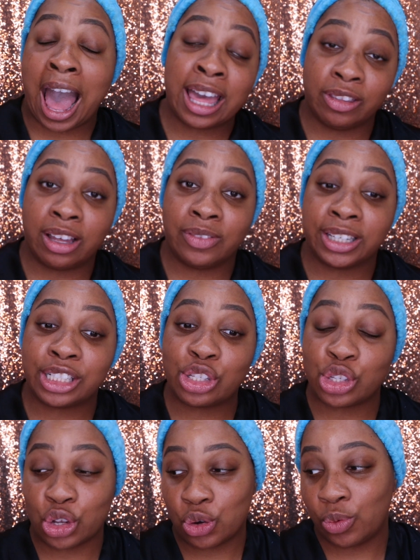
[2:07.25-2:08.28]
I love it.
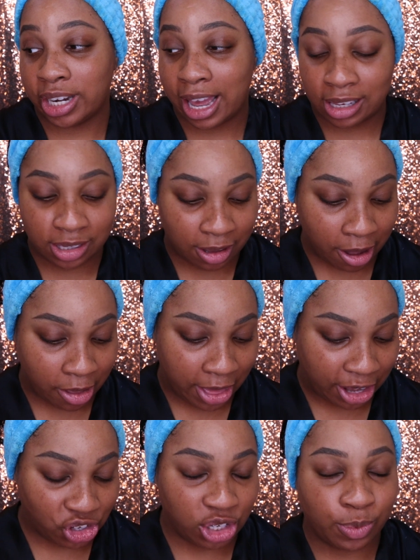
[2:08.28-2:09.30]
So when I saw
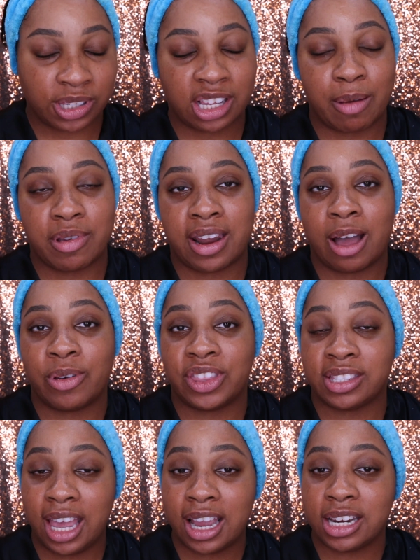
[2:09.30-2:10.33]
that she was coming out with
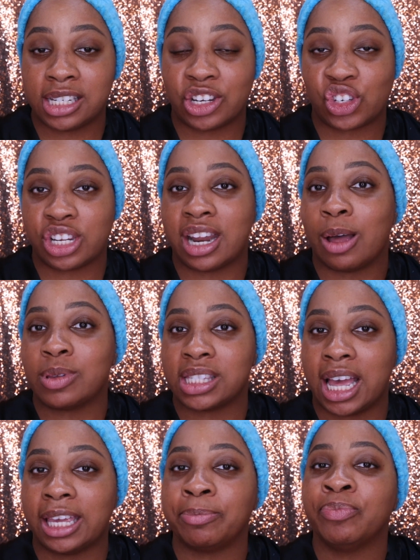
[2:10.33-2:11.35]
the second edition, I was
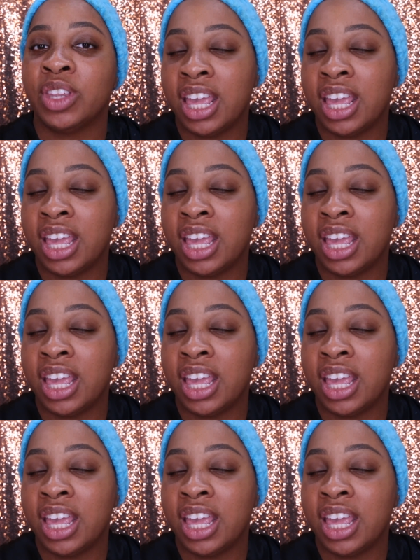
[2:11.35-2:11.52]
like,